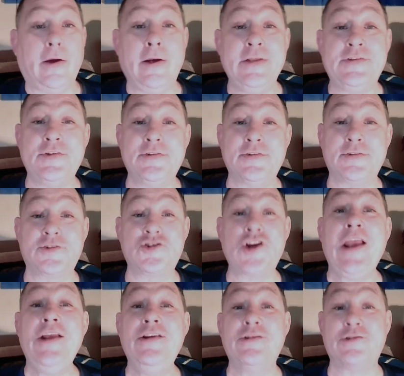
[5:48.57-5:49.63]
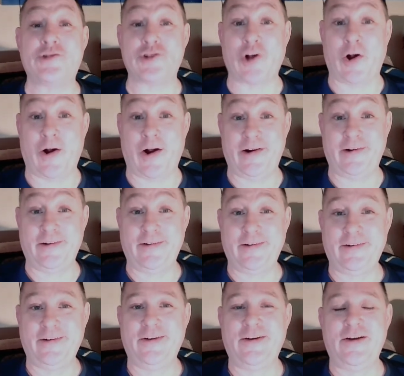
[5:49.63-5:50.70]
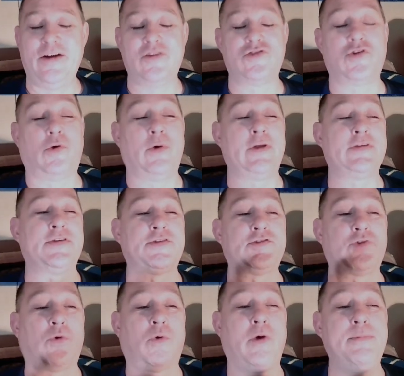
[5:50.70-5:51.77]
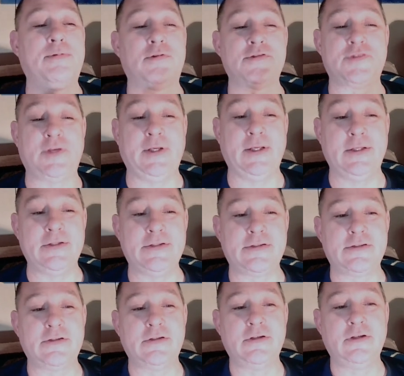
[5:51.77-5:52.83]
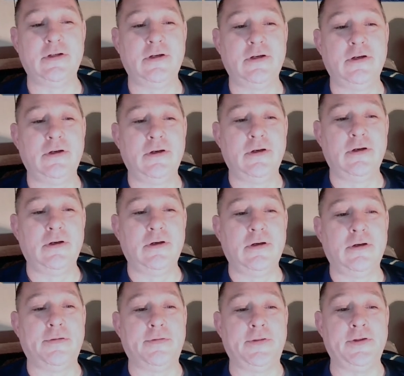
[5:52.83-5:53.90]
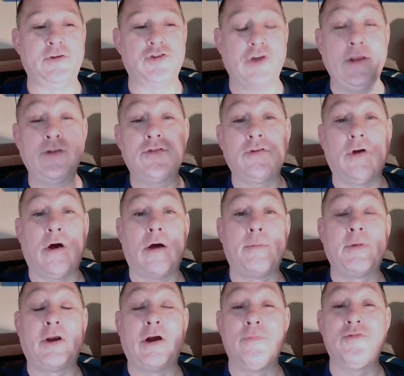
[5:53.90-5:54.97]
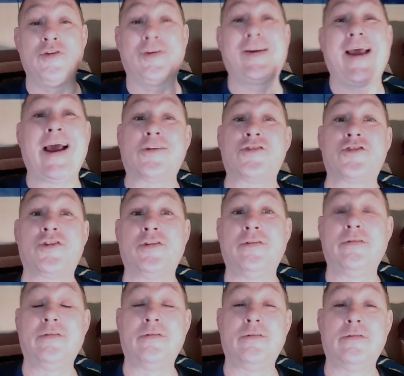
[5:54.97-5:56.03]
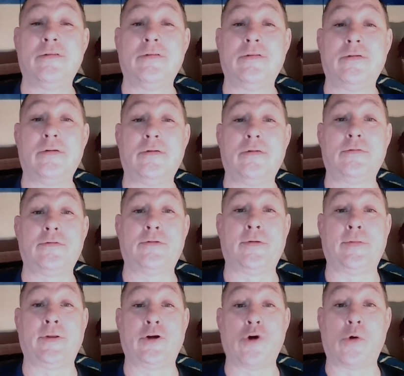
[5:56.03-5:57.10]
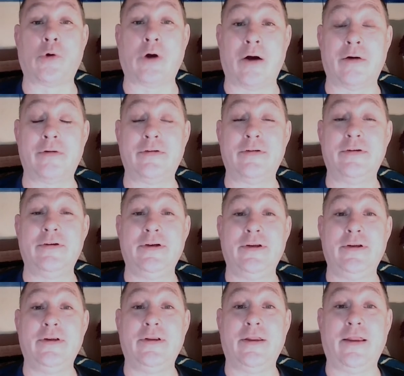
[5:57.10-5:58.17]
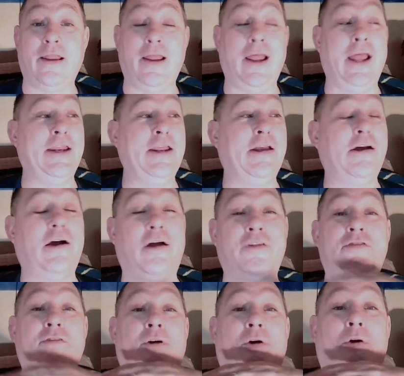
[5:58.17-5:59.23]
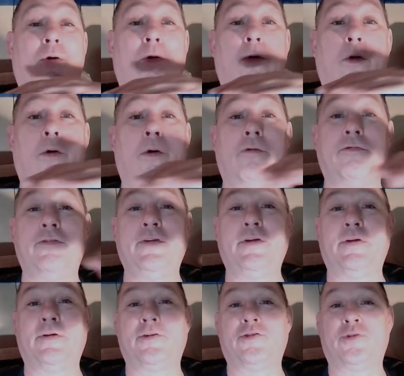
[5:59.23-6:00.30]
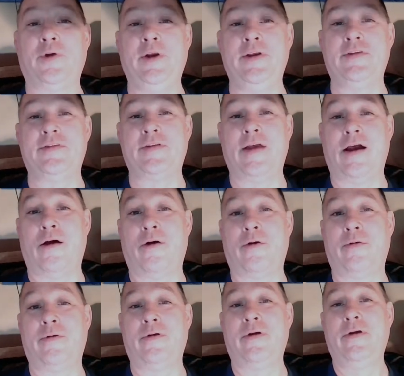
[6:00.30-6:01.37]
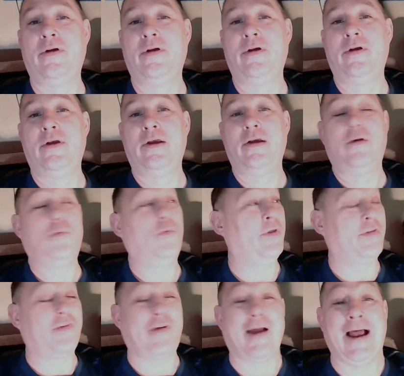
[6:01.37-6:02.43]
and he sees a chainsaw so as the story proceeds, the chainsaw becomes attached to the go-kart and he cuts the whole field of trees down with